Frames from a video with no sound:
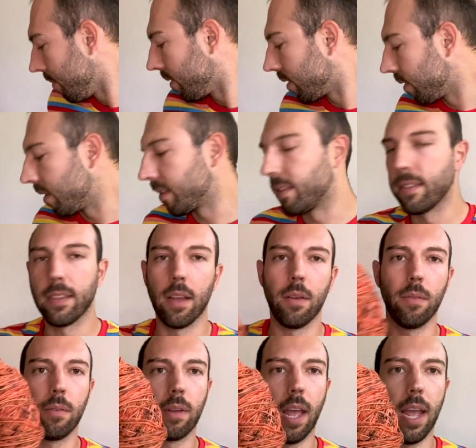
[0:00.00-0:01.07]
So this is it
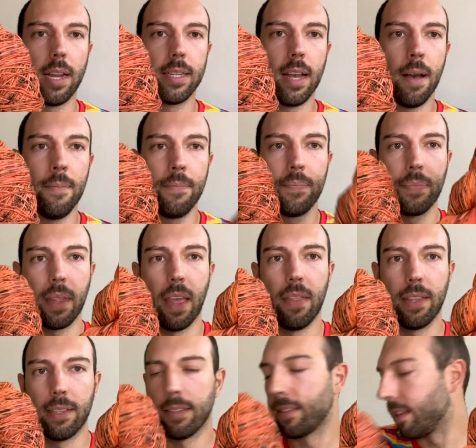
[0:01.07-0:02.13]
caked up and
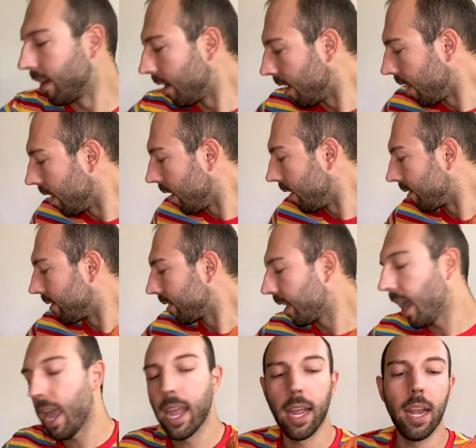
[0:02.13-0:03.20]
this is it in a
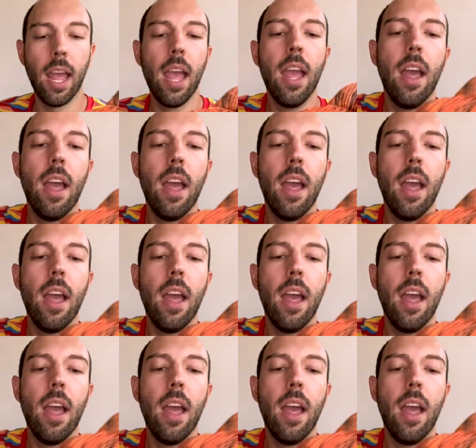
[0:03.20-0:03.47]
skein.